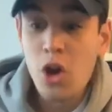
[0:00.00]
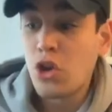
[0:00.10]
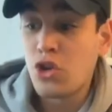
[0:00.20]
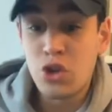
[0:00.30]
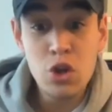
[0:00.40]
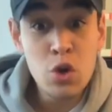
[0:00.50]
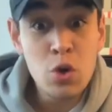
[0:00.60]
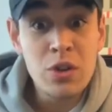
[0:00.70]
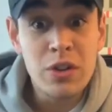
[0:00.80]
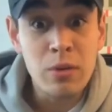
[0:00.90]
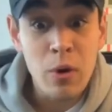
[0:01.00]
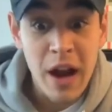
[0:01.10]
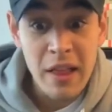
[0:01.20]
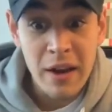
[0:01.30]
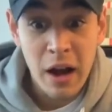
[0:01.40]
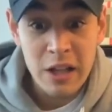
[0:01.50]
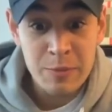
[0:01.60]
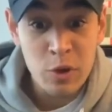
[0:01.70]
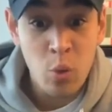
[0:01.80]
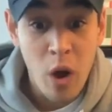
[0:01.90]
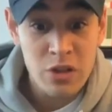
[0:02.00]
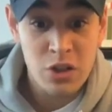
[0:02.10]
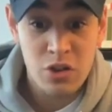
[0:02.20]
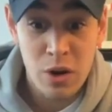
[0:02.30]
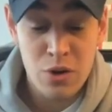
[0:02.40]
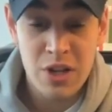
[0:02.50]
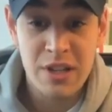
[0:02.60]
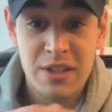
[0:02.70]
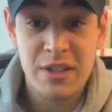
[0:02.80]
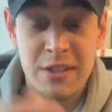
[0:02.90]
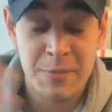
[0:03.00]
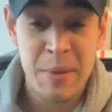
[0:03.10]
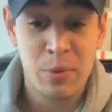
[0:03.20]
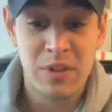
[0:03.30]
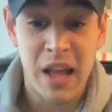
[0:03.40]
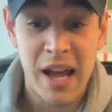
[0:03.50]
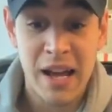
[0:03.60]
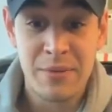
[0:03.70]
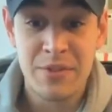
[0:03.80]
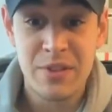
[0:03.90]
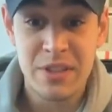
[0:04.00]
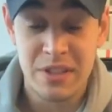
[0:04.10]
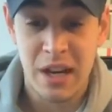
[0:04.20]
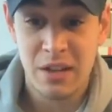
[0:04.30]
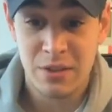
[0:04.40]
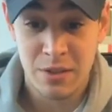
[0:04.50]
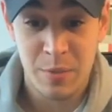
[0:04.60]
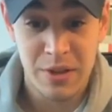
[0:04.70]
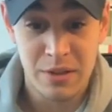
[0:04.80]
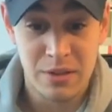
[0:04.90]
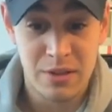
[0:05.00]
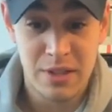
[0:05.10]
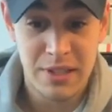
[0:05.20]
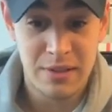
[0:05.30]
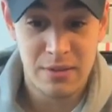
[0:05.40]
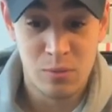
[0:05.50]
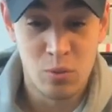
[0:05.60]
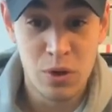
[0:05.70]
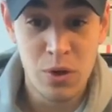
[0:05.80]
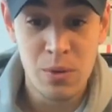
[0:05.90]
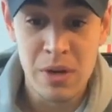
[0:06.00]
Dude, the Rhode Island hospital was atrocious. These are people's lives, and these doctors are being rude.